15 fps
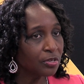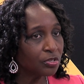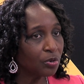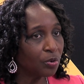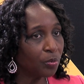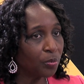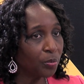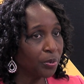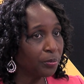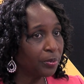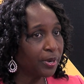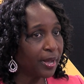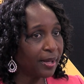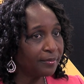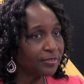So we
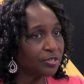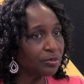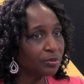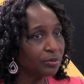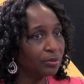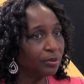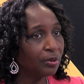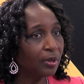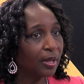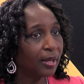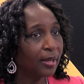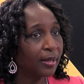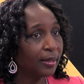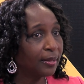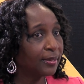would have to
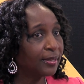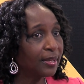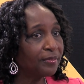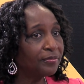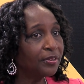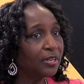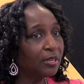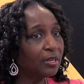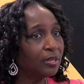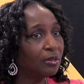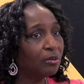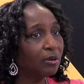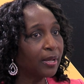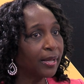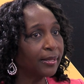definitely
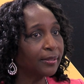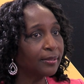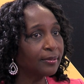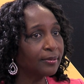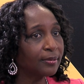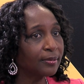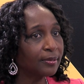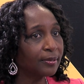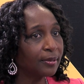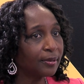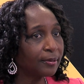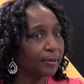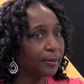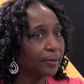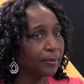look at
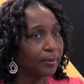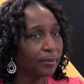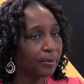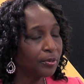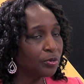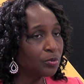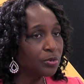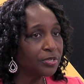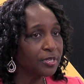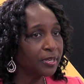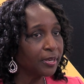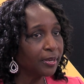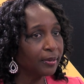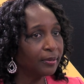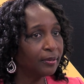uh,
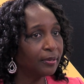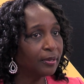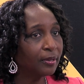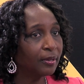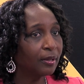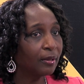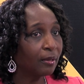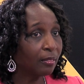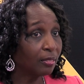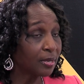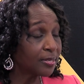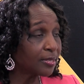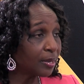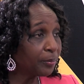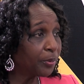using
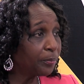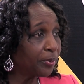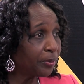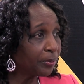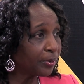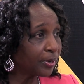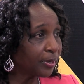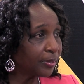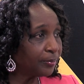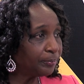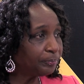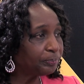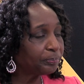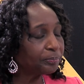the summer period